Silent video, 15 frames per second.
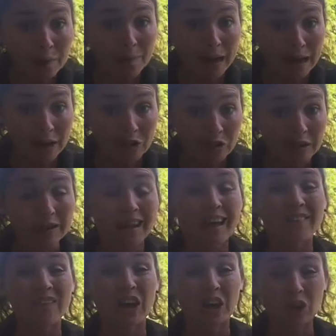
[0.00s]
imagine
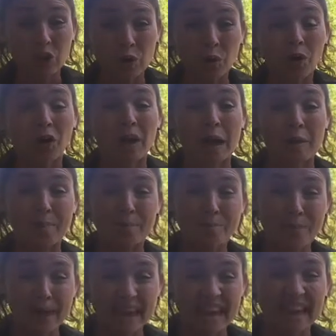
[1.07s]
that you are a
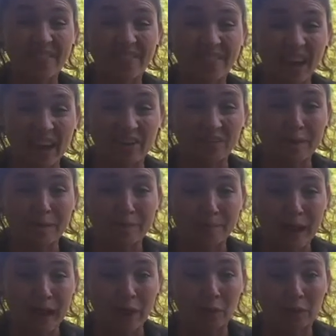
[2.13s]
big
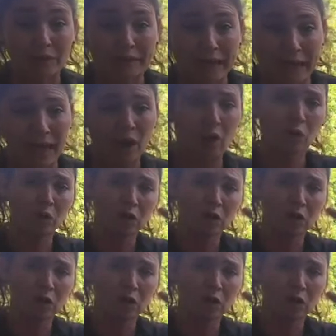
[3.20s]
1,000-pound cow